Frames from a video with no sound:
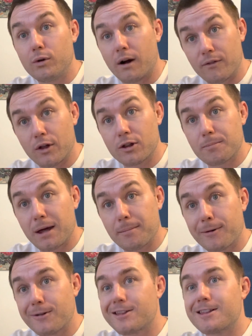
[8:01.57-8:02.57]
of those
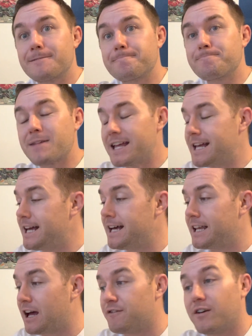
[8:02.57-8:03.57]
papers.
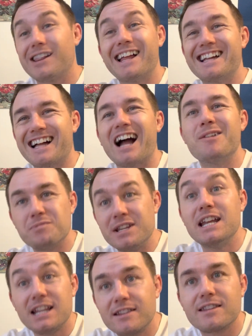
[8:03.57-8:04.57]
And I felt like I
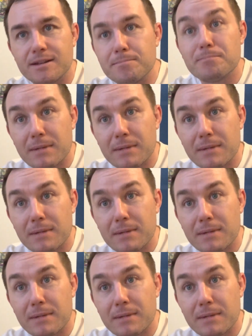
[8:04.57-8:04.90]
needed to